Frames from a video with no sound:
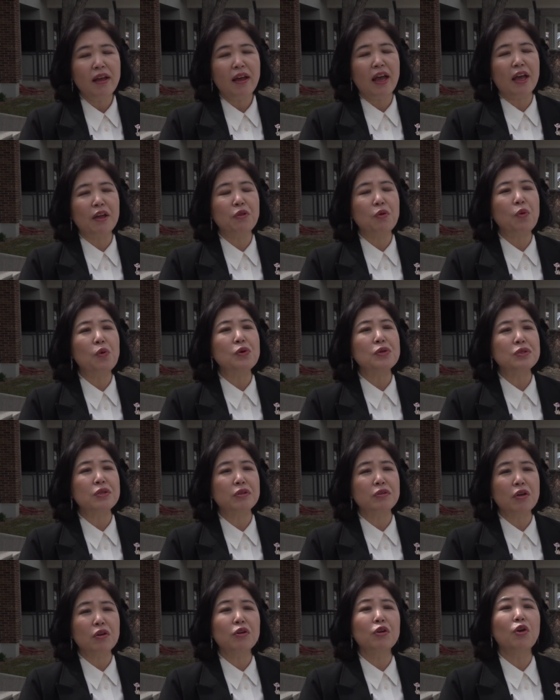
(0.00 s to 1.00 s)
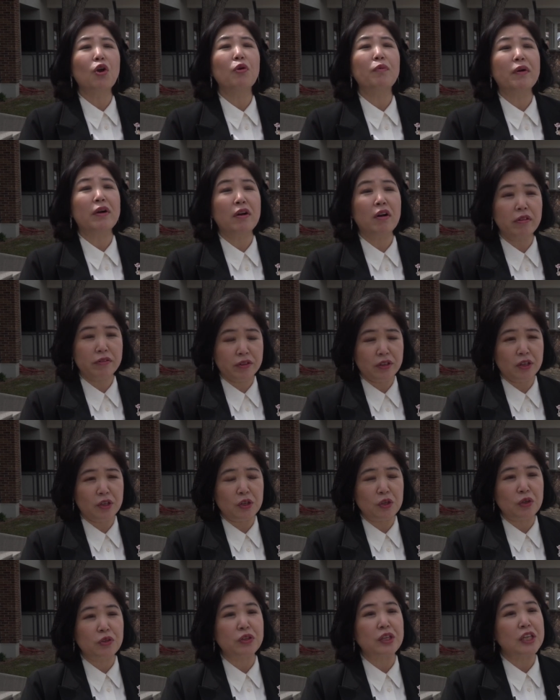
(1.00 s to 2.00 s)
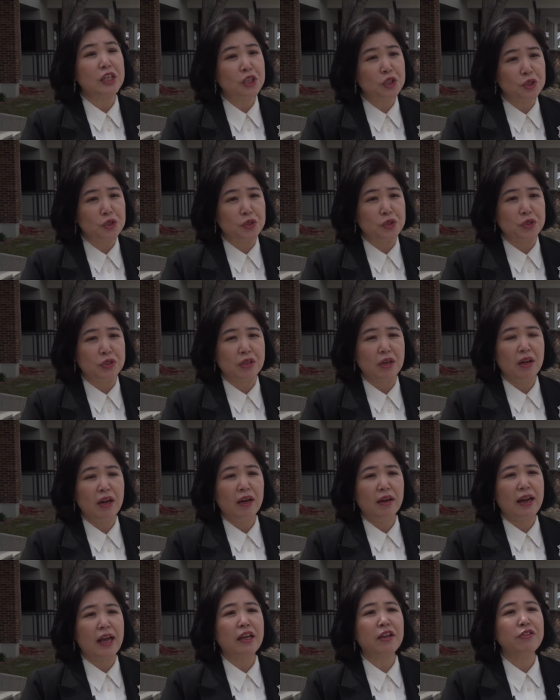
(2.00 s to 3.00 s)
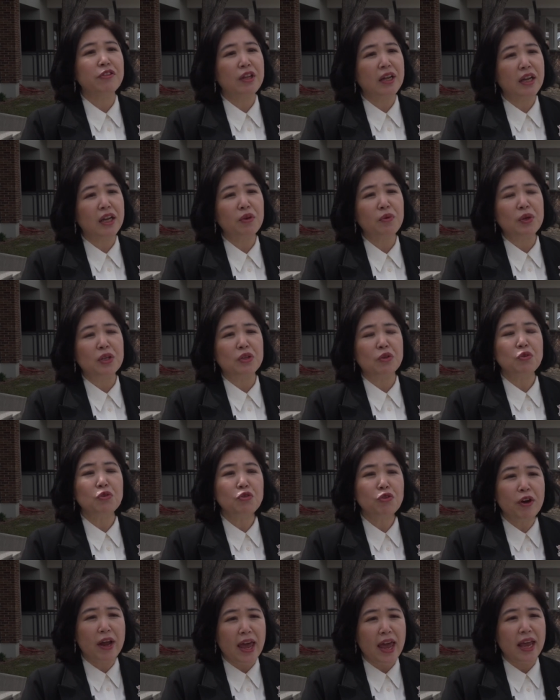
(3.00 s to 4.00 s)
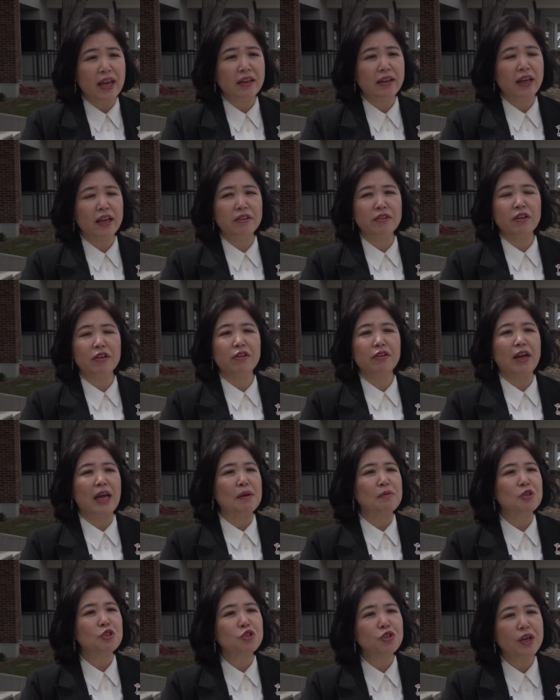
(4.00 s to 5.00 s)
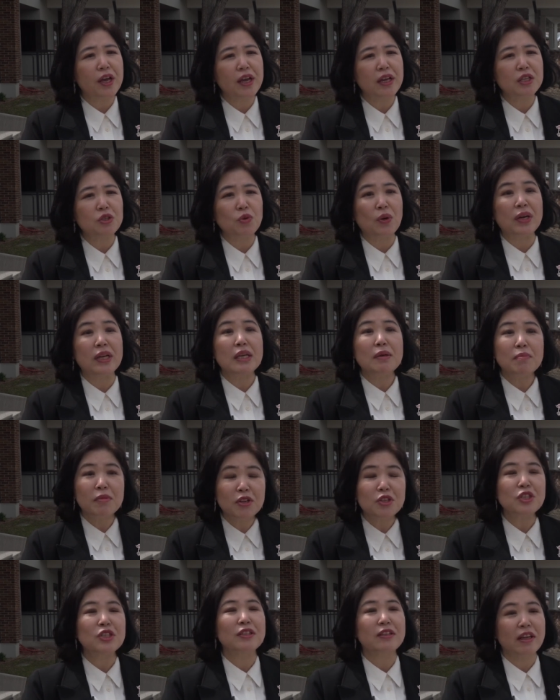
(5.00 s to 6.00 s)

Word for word: and also the global, the, you know, the issues like dealing with Ukraine and the climate change or emerging